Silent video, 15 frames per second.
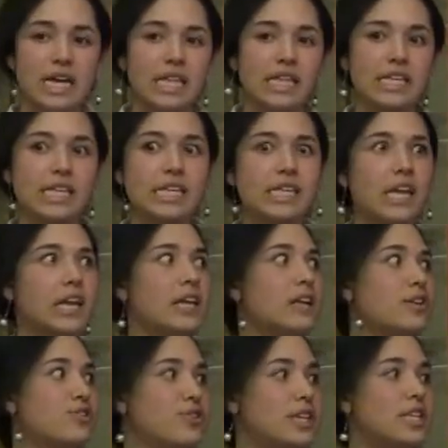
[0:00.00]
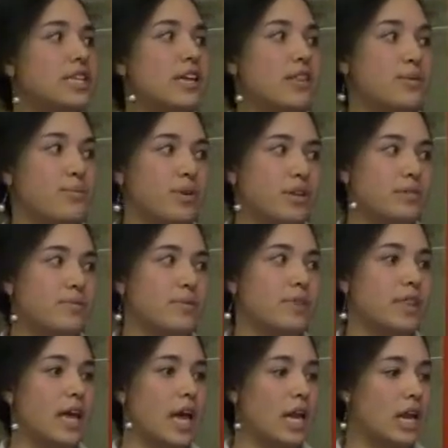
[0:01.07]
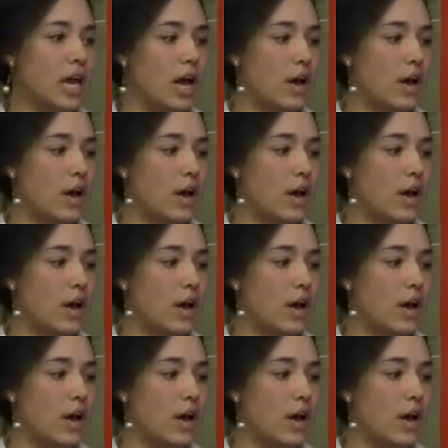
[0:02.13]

This illustrates another principle that